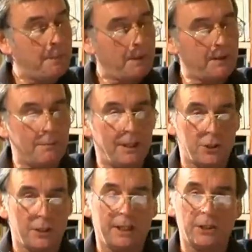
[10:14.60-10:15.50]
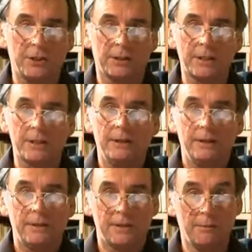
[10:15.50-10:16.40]
the imagination is
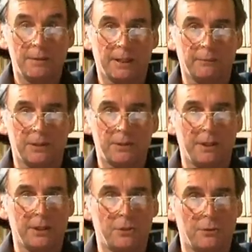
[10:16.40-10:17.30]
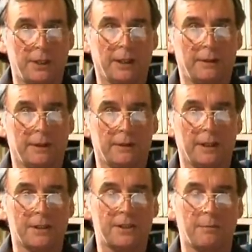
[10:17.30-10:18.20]
something which makes you think that
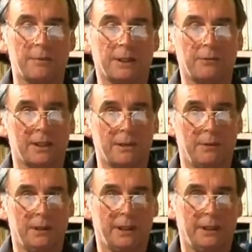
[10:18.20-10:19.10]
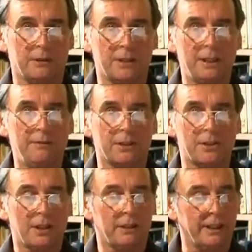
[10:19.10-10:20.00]
there's something rather murky or
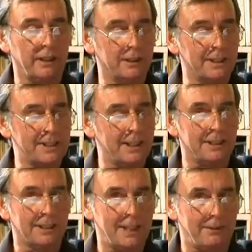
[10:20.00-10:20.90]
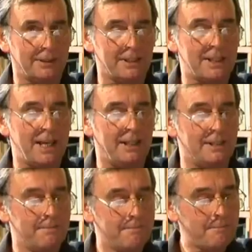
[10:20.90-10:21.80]
devious going on inside the character's
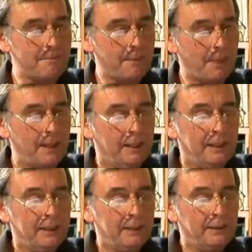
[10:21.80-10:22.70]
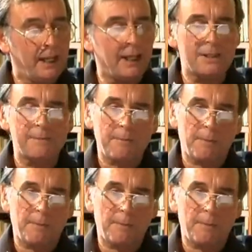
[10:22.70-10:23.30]
head. And